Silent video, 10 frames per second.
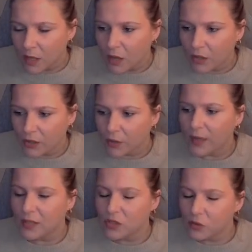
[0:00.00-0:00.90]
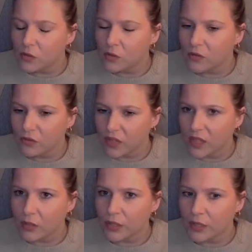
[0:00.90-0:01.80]
Although I do
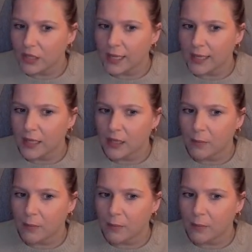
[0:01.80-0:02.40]
feel like